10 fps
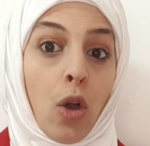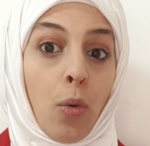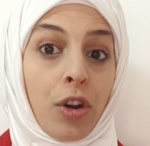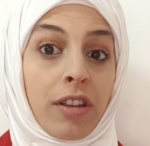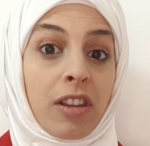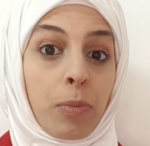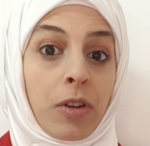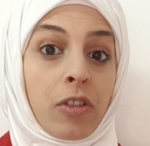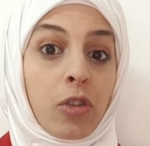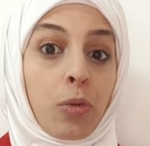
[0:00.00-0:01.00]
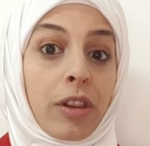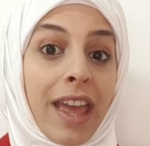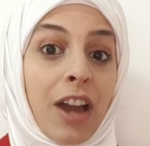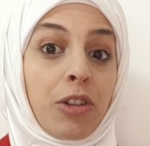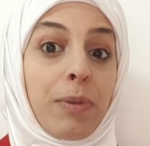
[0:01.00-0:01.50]
Work experience will
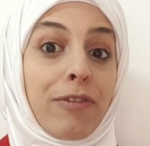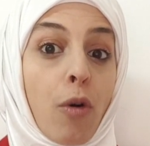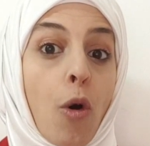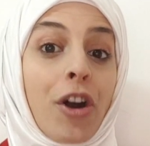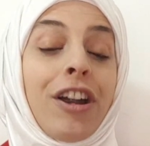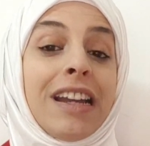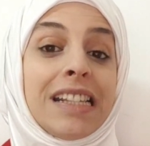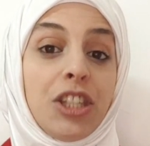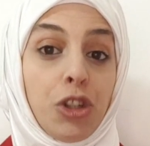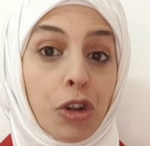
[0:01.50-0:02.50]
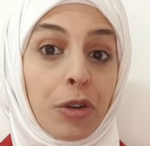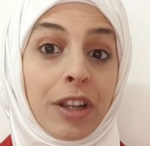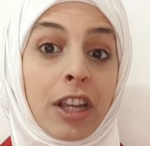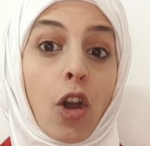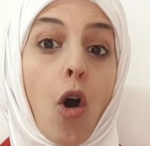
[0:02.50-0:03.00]
count before,
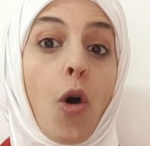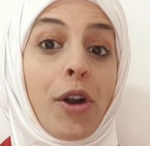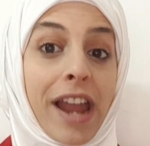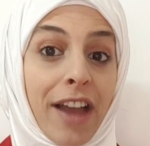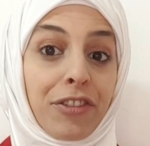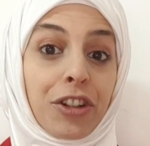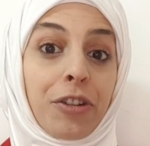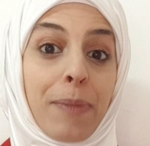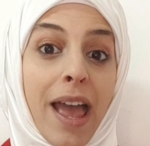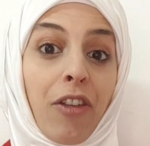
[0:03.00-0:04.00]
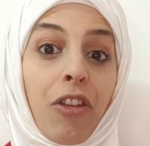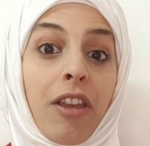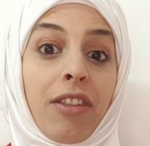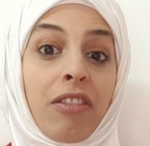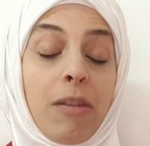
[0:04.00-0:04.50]
during, or after
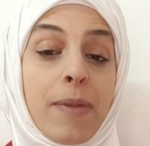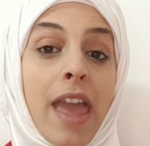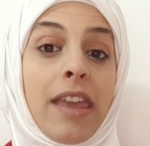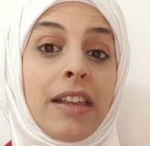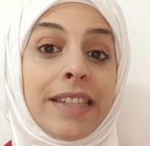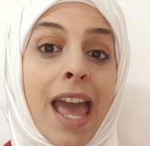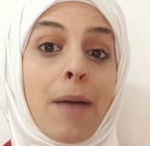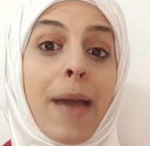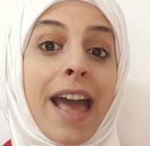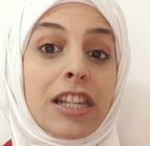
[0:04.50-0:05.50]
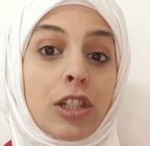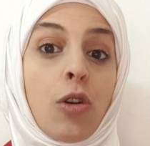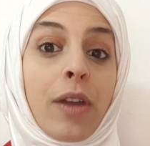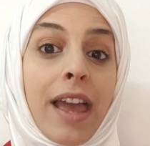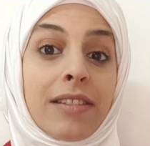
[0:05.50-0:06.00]
passing the CPA exam as
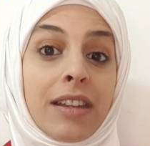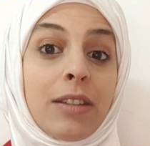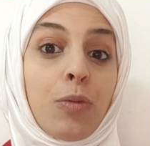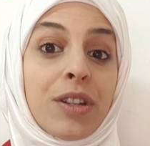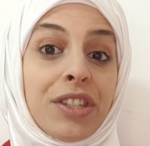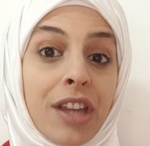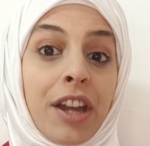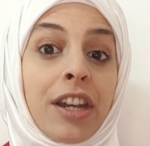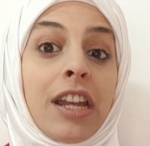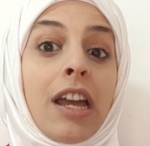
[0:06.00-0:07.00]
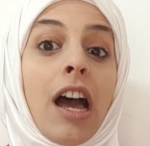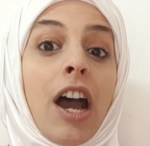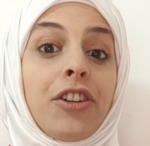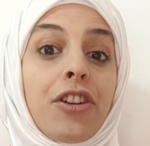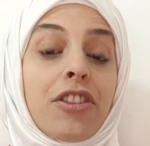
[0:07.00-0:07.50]
long as it was done
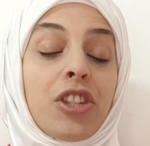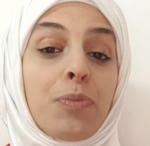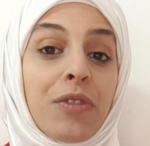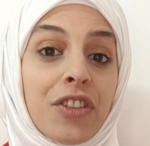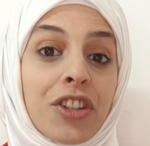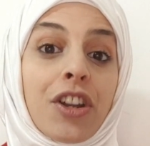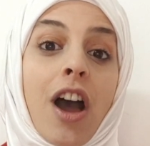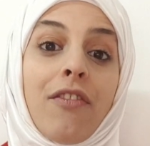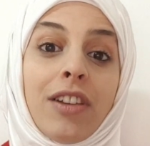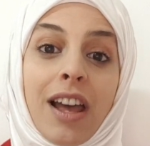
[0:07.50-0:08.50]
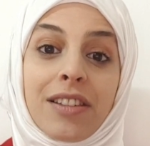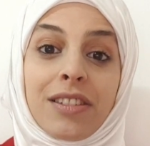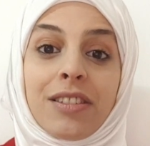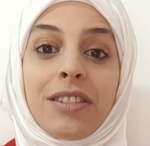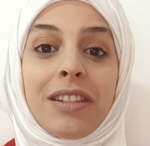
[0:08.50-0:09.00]
under the supervision of a
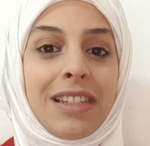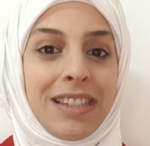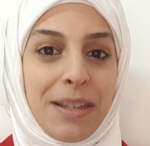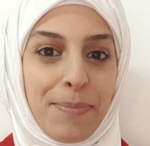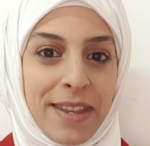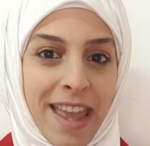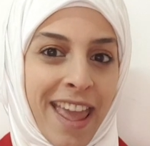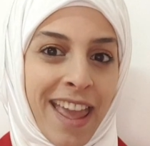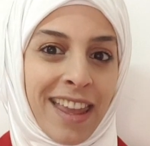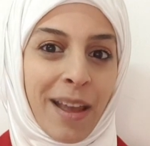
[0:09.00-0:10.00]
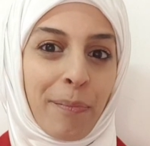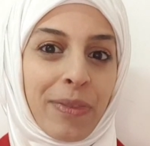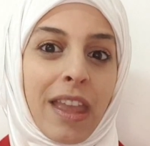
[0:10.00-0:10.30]
licensed CPA.